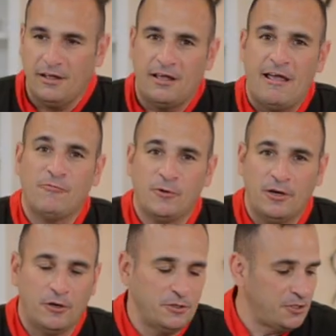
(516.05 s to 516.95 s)
Everyone
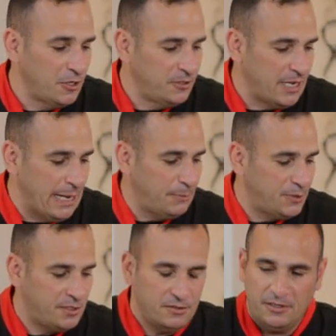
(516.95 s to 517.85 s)
knows certain
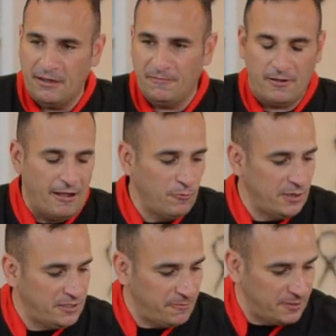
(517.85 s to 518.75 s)
types. Everyone
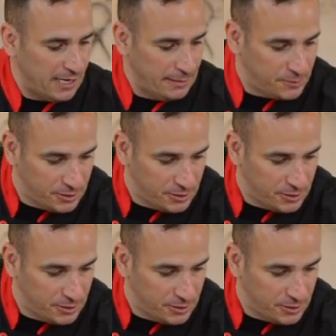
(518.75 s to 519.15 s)
has different types.